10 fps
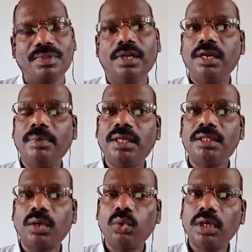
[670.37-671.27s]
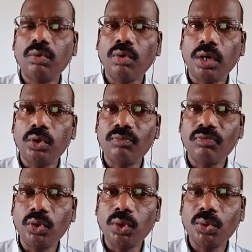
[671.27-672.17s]
Anyway, the ruler had to
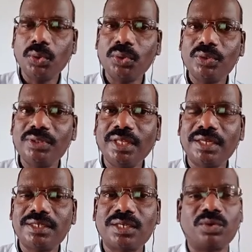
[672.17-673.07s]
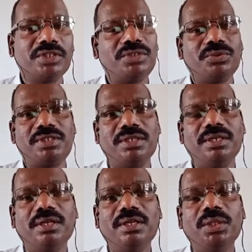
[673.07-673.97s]
follow that constitution.
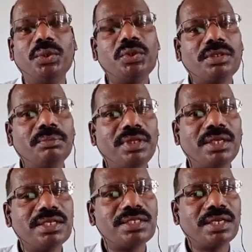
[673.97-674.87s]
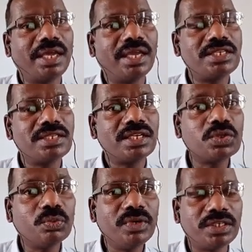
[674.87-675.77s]
Though something is against his
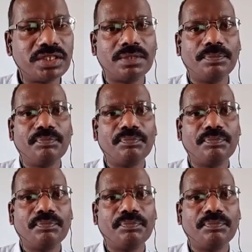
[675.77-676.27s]
wish,